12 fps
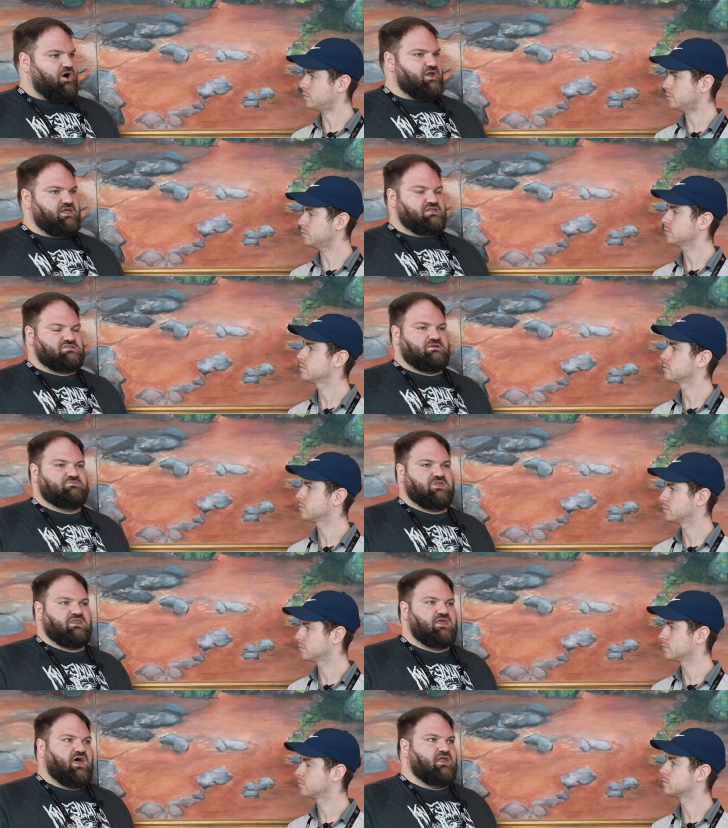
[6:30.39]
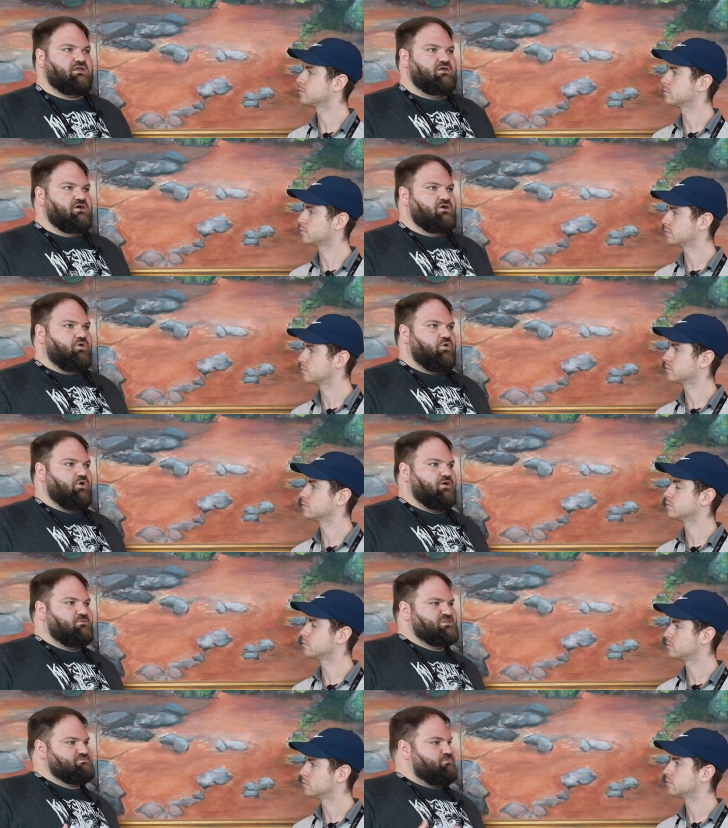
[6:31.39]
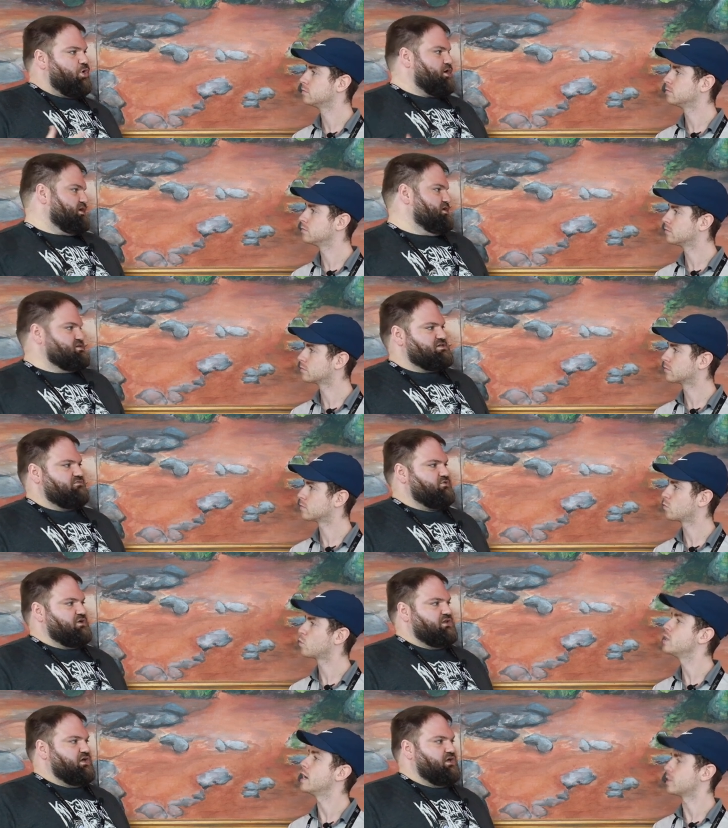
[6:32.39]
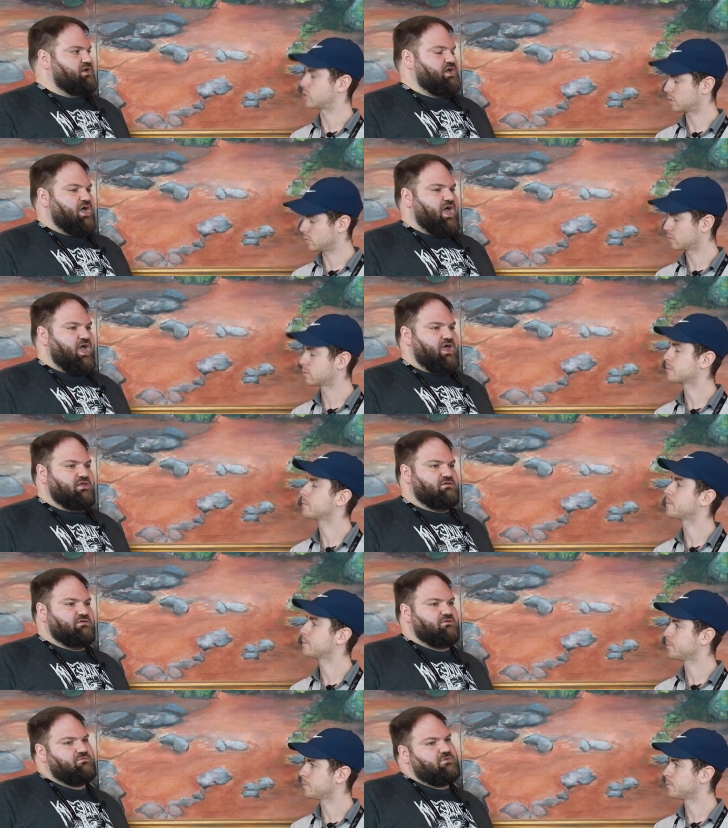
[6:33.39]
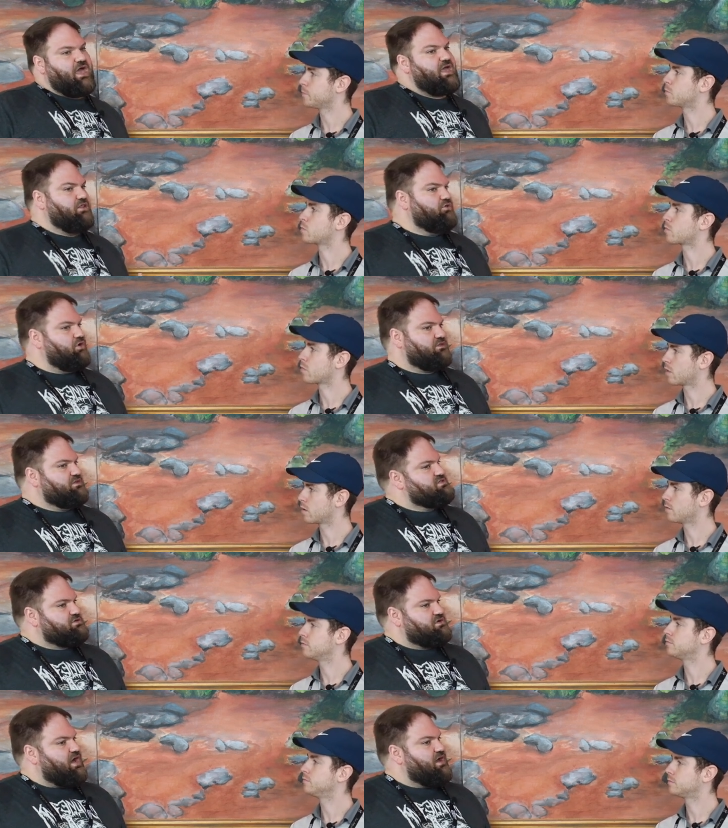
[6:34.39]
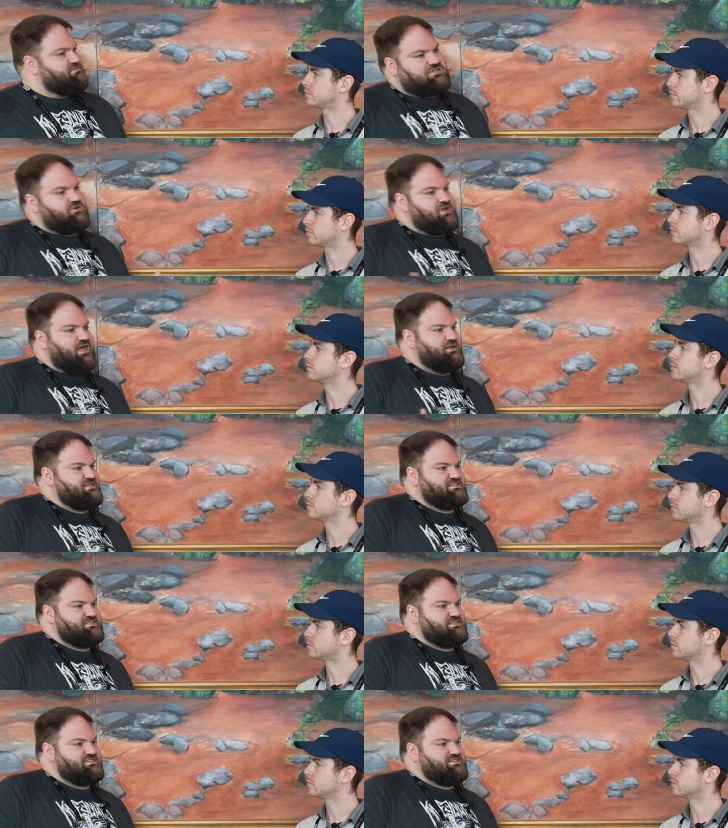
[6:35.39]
Speaker 1: audience, something that or is marketed differently. Yes. And hey, look, these are knives and they're not